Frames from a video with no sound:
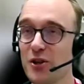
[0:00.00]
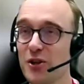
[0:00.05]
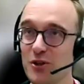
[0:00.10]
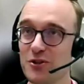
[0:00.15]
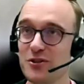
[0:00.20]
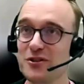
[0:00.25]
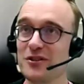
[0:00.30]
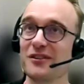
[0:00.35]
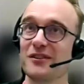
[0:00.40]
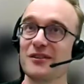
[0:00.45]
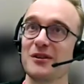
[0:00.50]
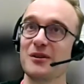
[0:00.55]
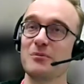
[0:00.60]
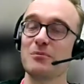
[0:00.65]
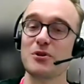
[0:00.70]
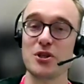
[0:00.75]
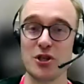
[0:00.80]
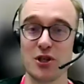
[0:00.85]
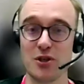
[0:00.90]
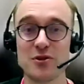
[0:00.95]
could
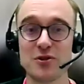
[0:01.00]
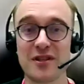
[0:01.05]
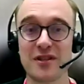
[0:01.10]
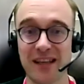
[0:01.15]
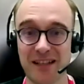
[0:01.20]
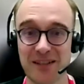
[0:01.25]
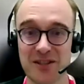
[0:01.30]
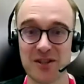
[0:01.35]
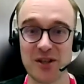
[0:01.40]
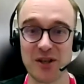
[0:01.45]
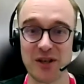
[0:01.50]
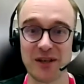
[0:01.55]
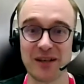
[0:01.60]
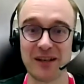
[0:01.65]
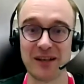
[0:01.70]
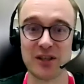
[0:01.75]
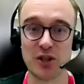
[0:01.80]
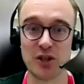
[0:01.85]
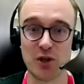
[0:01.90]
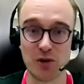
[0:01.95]
produce things
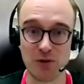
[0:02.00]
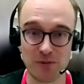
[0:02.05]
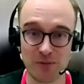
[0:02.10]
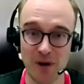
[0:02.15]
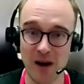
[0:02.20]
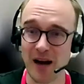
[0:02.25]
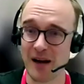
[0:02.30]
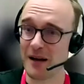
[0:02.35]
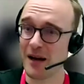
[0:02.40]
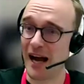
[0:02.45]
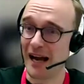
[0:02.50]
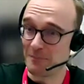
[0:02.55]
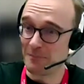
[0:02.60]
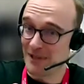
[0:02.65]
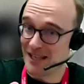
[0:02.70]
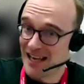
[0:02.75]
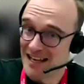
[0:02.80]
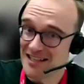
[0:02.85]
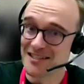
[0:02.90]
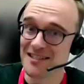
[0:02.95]
that you,
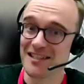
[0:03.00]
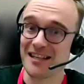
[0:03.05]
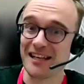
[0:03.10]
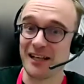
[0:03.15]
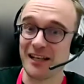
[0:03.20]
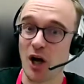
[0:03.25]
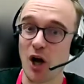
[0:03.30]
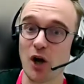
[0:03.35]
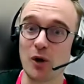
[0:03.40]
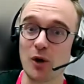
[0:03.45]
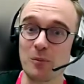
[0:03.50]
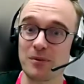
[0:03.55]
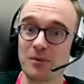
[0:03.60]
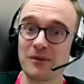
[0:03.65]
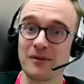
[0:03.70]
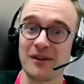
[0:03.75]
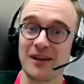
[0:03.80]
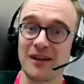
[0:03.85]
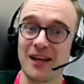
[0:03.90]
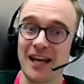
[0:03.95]
I'm guessing,
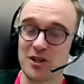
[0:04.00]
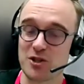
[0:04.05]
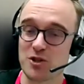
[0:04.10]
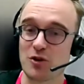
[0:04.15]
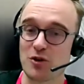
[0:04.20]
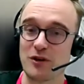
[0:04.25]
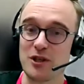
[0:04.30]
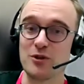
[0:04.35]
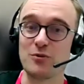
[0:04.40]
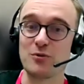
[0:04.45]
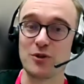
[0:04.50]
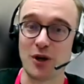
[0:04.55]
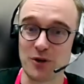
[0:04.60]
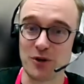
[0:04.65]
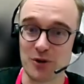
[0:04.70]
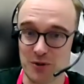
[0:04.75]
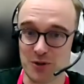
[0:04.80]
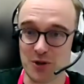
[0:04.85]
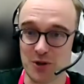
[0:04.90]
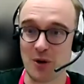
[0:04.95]
hope historians who
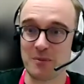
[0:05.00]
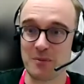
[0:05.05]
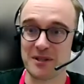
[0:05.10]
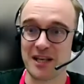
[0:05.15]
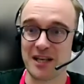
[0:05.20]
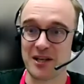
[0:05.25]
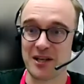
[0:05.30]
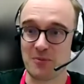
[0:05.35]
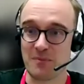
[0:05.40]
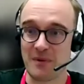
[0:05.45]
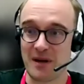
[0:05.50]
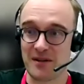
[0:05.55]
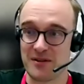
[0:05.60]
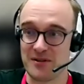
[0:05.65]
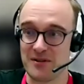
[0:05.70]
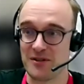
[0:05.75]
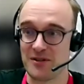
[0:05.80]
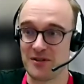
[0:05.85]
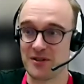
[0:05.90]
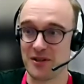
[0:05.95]
don't use computational
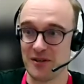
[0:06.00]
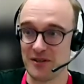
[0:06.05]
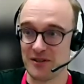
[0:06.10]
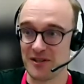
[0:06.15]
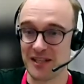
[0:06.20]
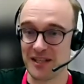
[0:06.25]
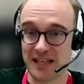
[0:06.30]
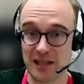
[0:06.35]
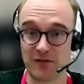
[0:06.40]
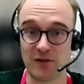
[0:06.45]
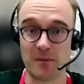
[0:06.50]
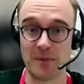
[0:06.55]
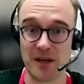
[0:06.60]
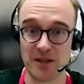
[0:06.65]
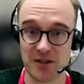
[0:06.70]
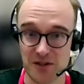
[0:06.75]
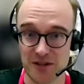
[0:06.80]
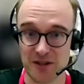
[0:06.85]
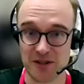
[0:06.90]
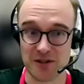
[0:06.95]
methods can see the
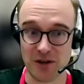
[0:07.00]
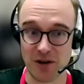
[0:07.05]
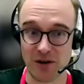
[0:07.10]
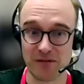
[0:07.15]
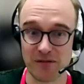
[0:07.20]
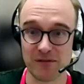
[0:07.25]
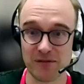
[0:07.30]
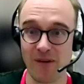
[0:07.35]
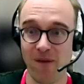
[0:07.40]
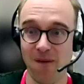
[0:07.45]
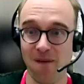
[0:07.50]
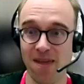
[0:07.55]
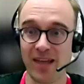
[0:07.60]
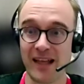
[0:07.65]
robustness of,